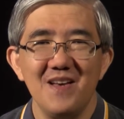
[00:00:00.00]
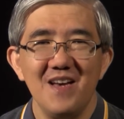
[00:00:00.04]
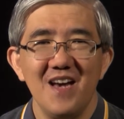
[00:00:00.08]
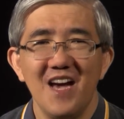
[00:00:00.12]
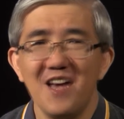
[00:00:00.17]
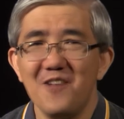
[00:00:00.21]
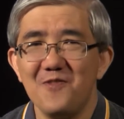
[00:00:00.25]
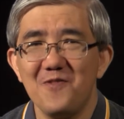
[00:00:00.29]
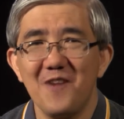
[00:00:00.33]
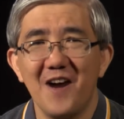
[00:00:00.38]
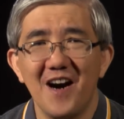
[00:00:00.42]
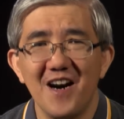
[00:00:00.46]
A
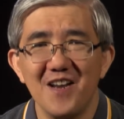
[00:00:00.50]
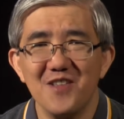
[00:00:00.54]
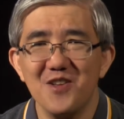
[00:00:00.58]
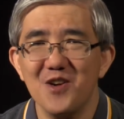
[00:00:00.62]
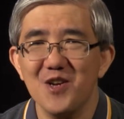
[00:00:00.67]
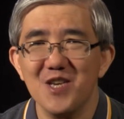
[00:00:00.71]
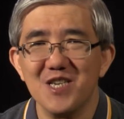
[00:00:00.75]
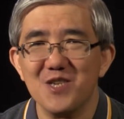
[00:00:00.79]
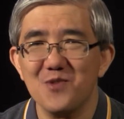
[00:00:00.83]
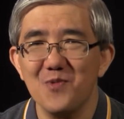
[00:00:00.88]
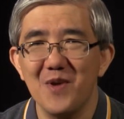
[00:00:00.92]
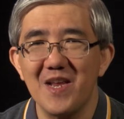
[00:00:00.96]
father
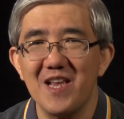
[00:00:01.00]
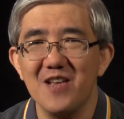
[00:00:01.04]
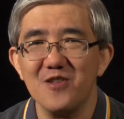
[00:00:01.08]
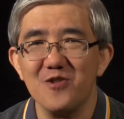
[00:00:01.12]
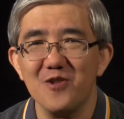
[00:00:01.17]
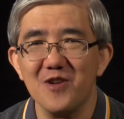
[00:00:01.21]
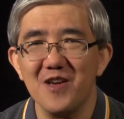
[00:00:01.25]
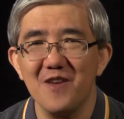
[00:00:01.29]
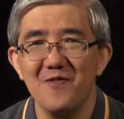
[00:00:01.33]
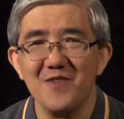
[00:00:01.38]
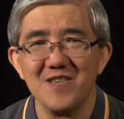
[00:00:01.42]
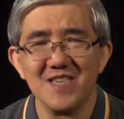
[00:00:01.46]
is willing to
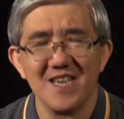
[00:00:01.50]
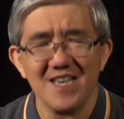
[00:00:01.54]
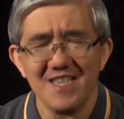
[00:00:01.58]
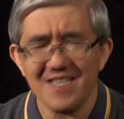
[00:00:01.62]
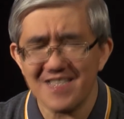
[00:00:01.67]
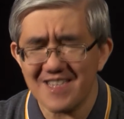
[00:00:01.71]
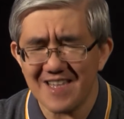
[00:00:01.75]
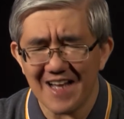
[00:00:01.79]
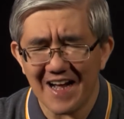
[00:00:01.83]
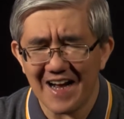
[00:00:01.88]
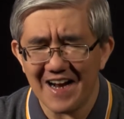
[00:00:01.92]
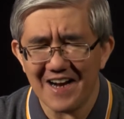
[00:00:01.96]
give his
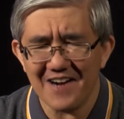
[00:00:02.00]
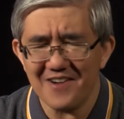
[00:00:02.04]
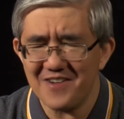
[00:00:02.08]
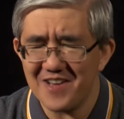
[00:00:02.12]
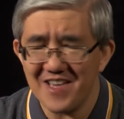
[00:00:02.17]
entire